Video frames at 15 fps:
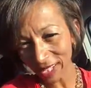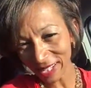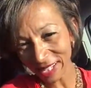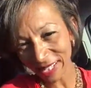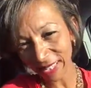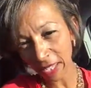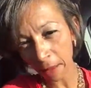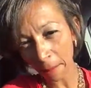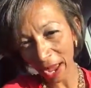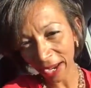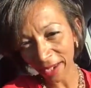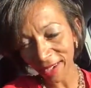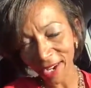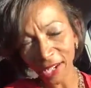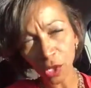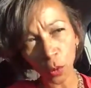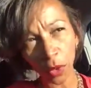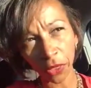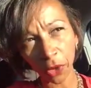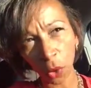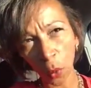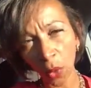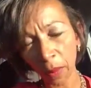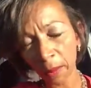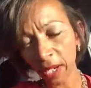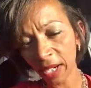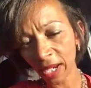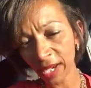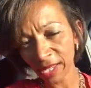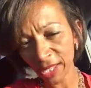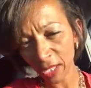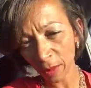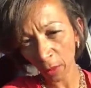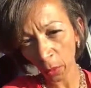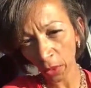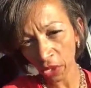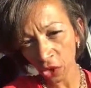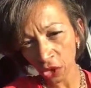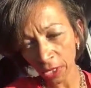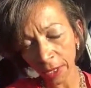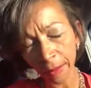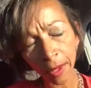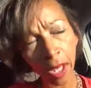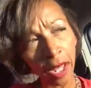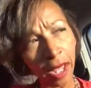This is Lia McIntosh with your one minute inspiration.